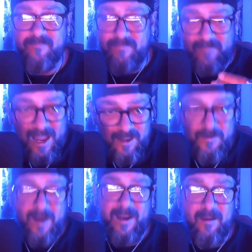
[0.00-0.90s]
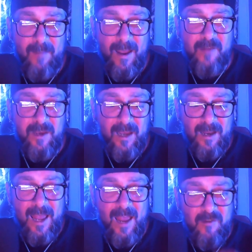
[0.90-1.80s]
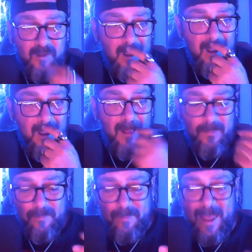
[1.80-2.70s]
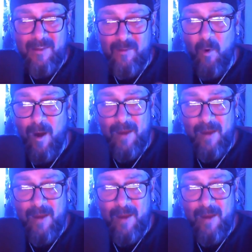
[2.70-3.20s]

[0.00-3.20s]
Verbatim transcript: that's fucking magic, and that's. That's where I